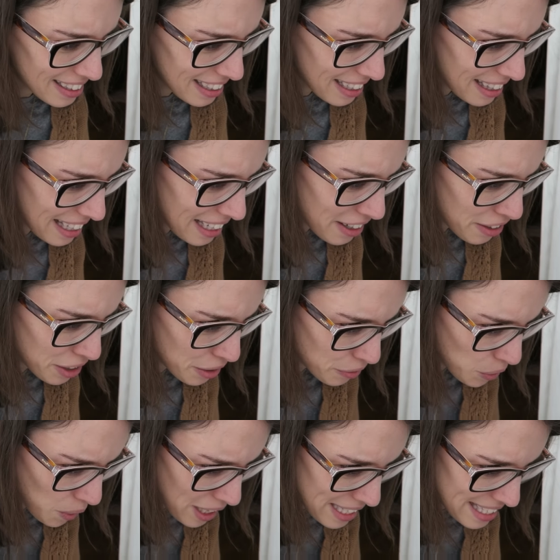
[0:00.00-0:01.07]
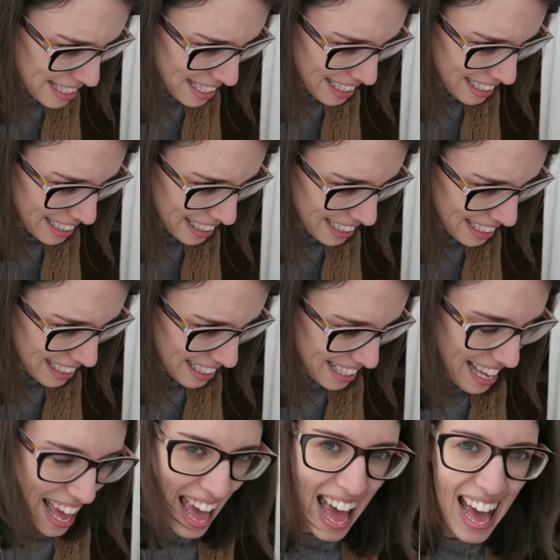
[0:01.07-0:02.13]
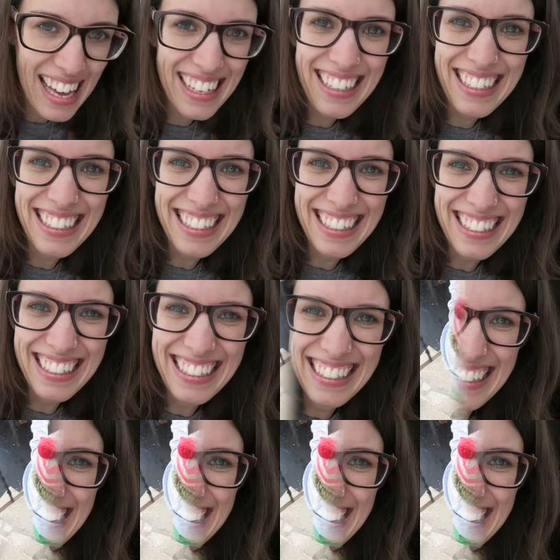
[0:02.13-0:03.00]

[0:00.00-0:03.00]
Can they hear your voice? Yeah. yeah.